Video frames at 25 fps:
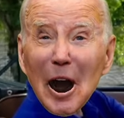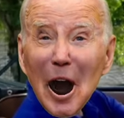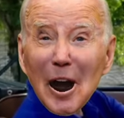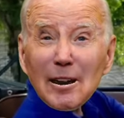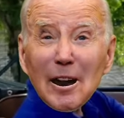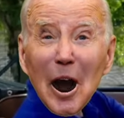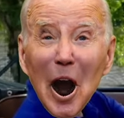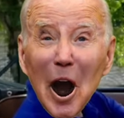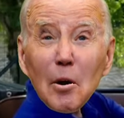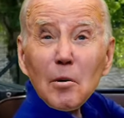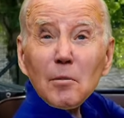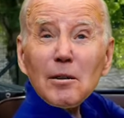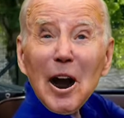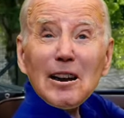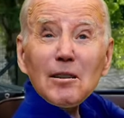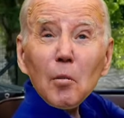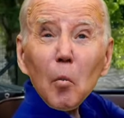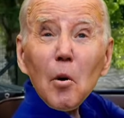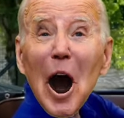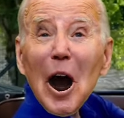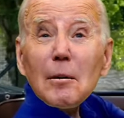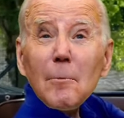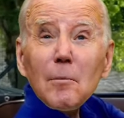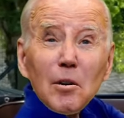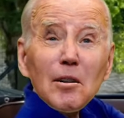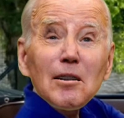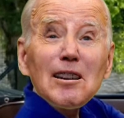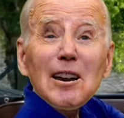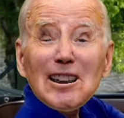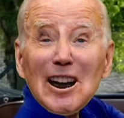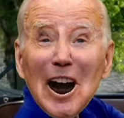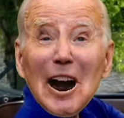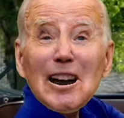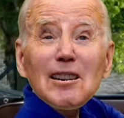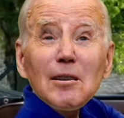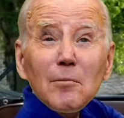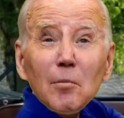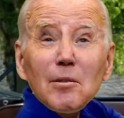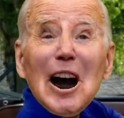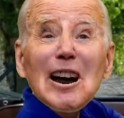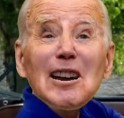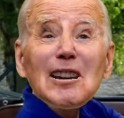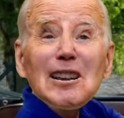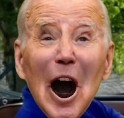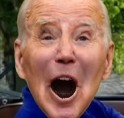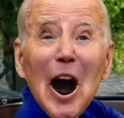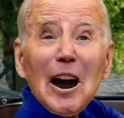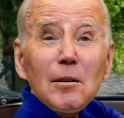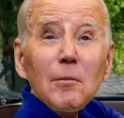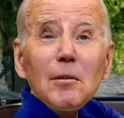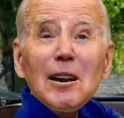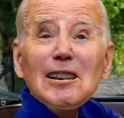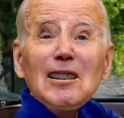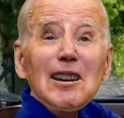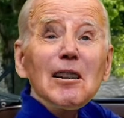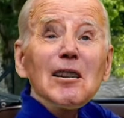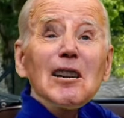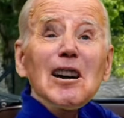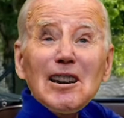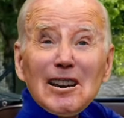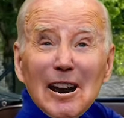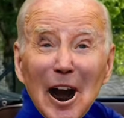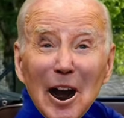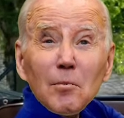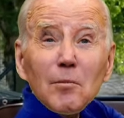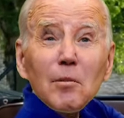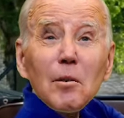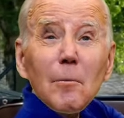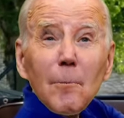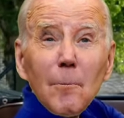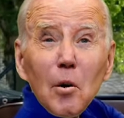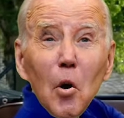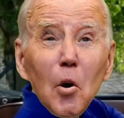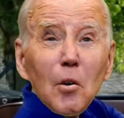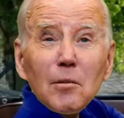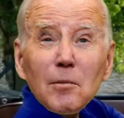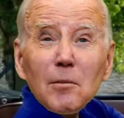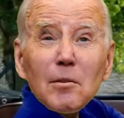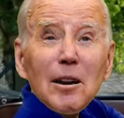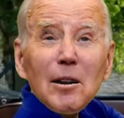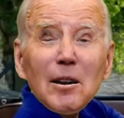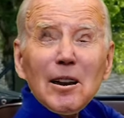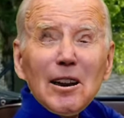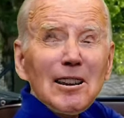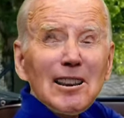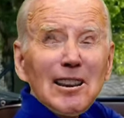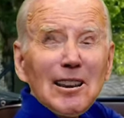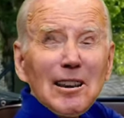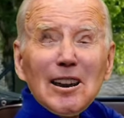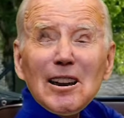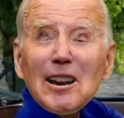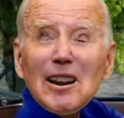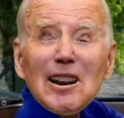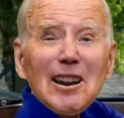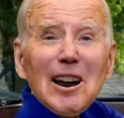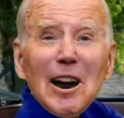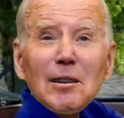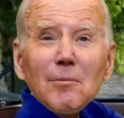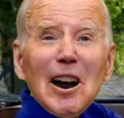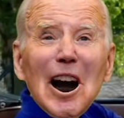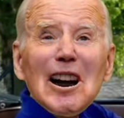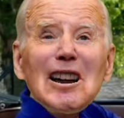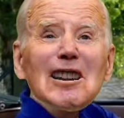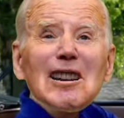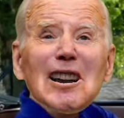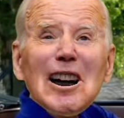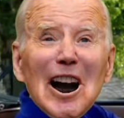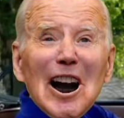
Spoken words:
I know. That's why I put the classified documents in the glove compartment. I'm not an